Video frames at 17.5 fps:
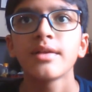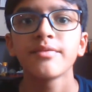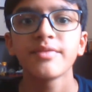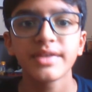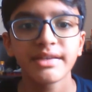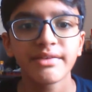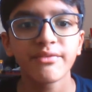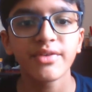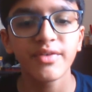
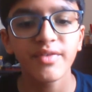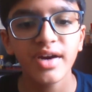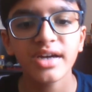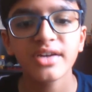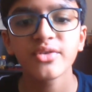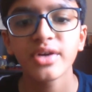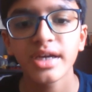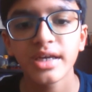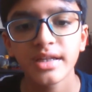We
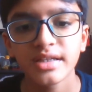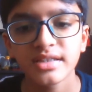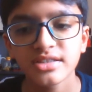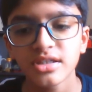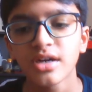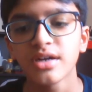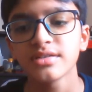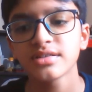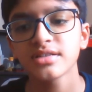were creating
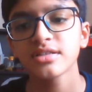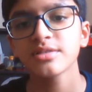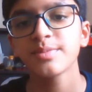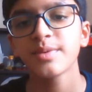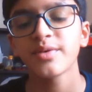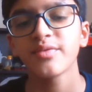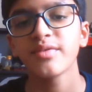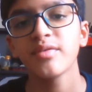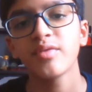chances,
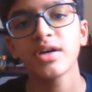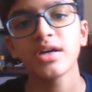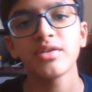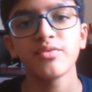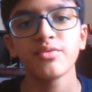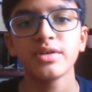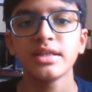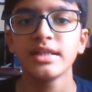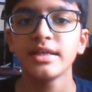but we
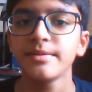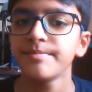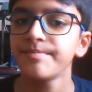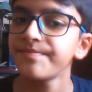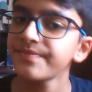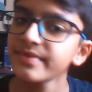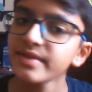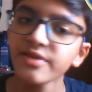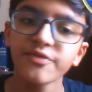weren't really
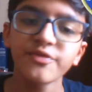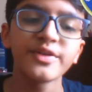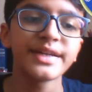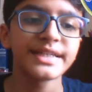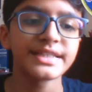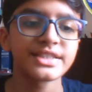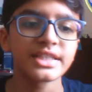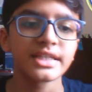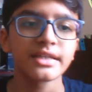
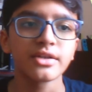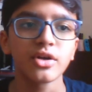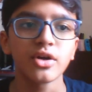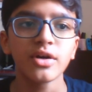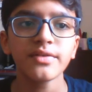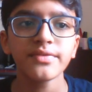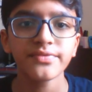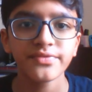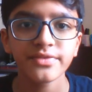finishing it
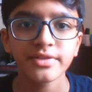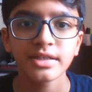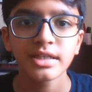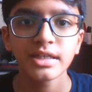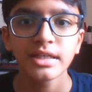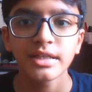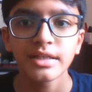off.